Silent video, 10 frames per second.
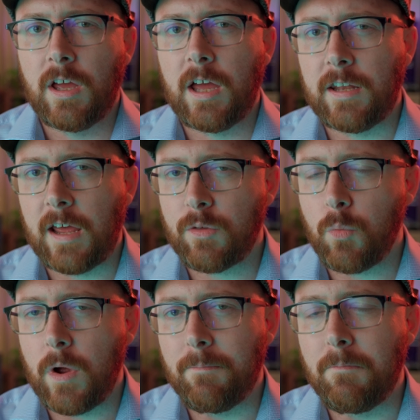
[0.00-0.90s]
and that's
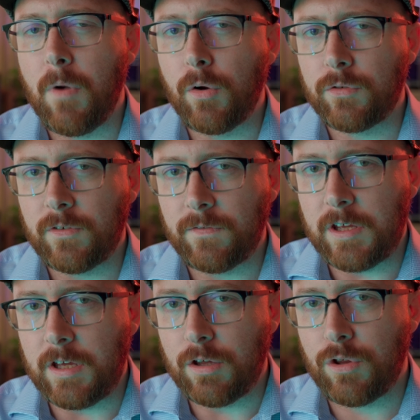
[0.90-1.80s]
where most of
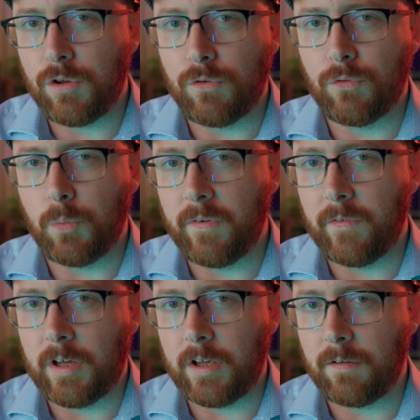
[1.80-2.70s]
the issues
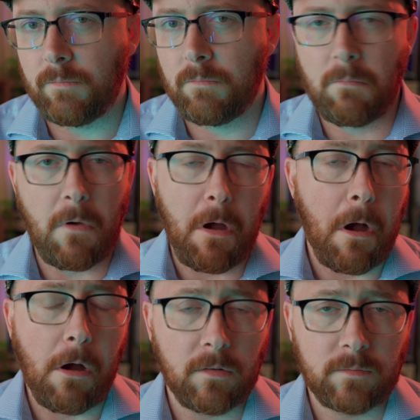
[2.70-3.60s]
with it
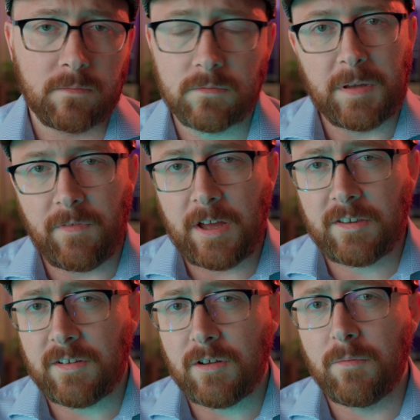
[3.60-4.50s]
are. Be fair
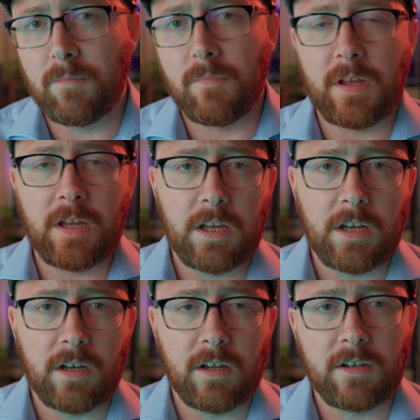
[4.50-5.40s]
to them,
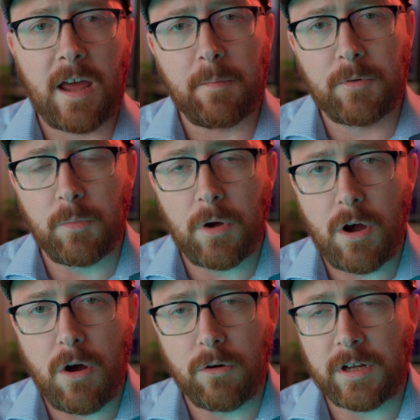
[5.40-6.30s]
in adapter
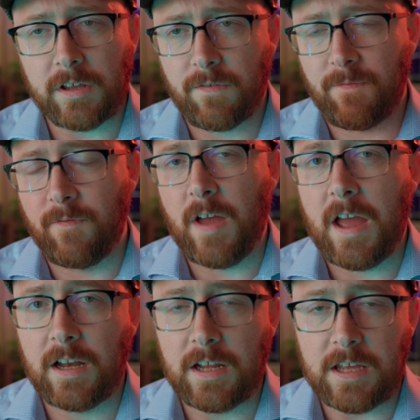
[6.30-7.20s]
world it's
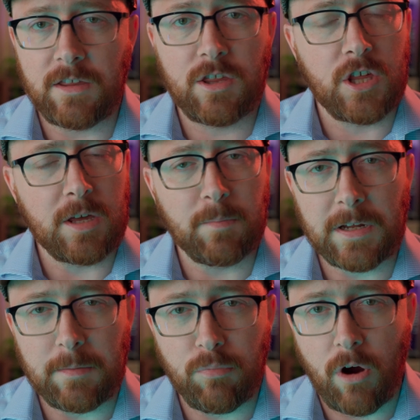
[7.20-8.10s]
fairly
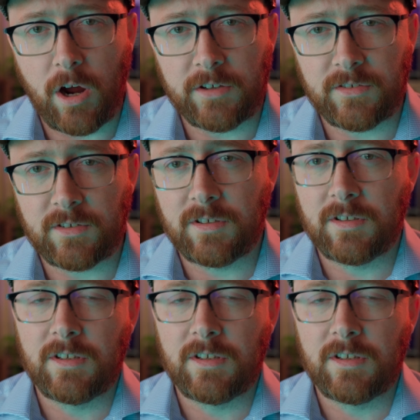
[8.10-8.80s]
cheaply priced.